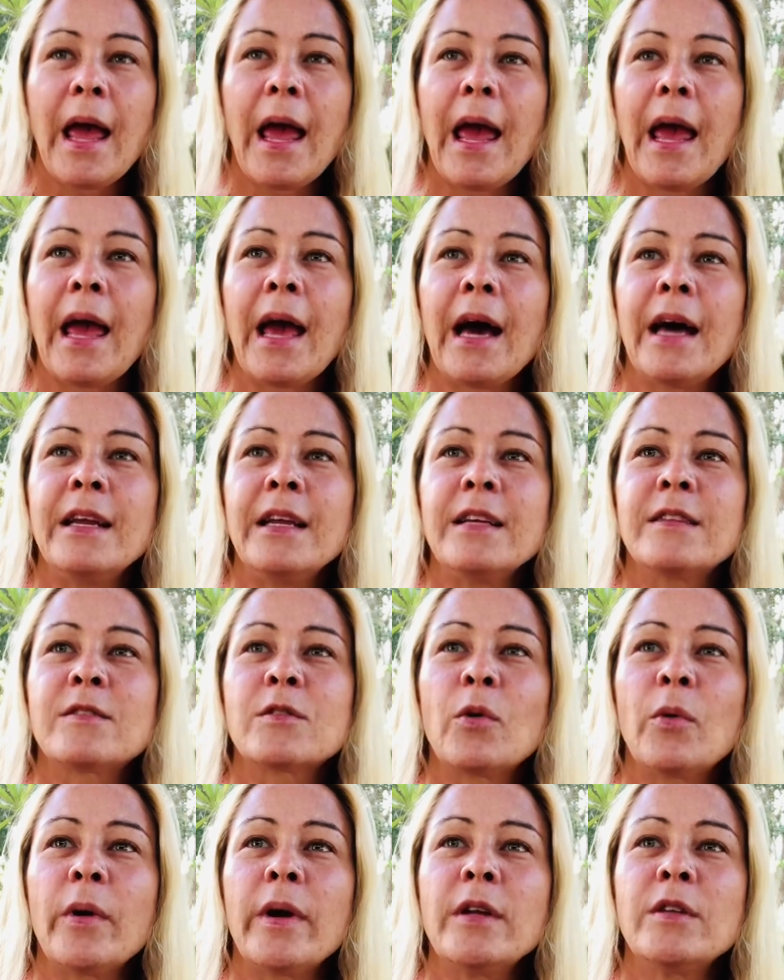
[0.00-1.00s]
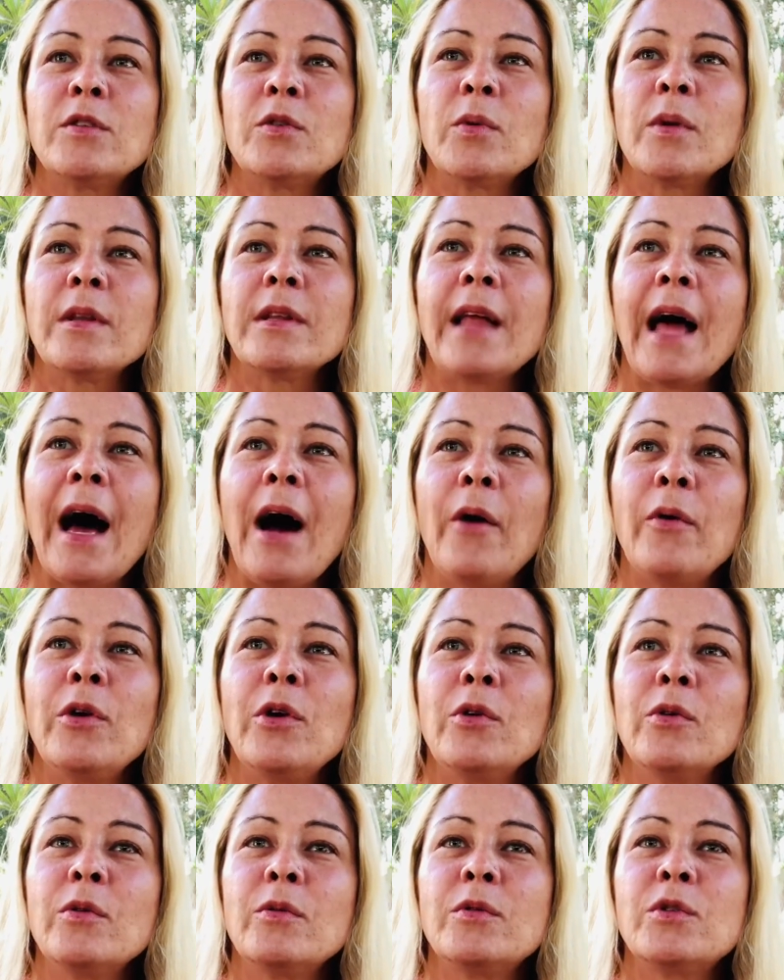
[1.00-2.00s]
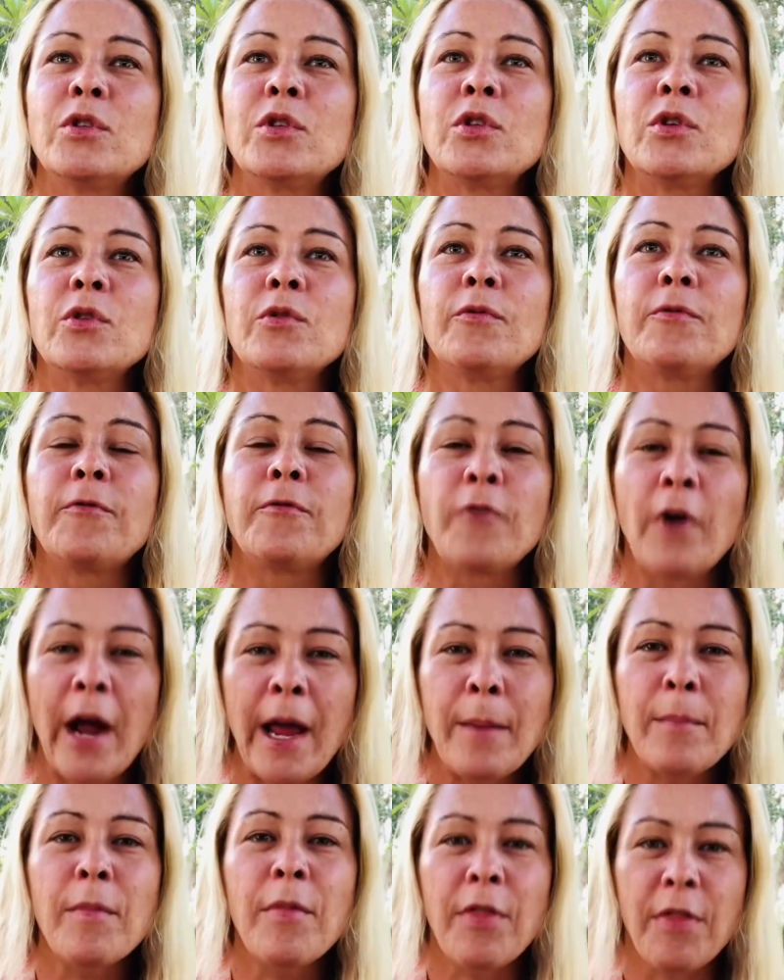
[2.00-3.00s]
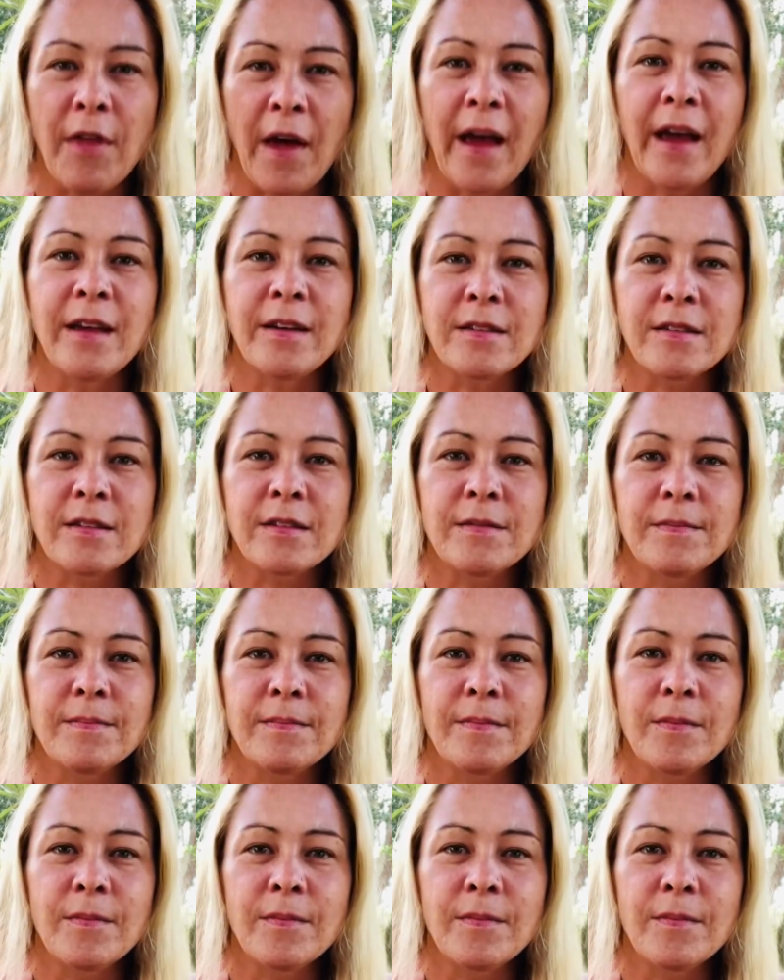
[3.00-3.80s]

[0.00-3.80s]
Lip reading: and it's going to allow you to frame things,